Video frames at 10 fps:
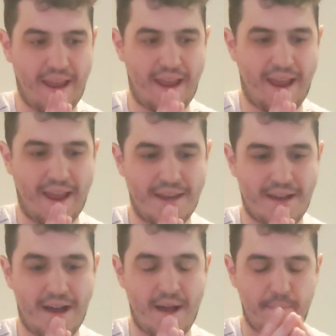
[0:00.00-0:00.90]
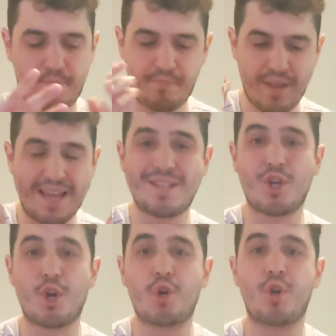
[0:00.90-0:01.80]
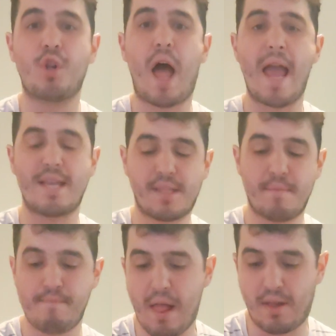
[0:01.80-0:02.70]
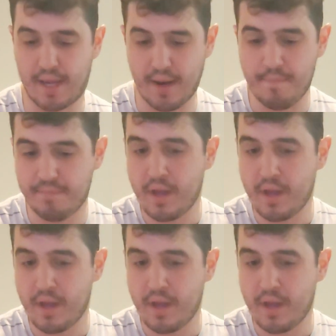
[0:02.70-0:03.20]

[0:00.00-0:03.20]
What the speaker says: internalize the melody.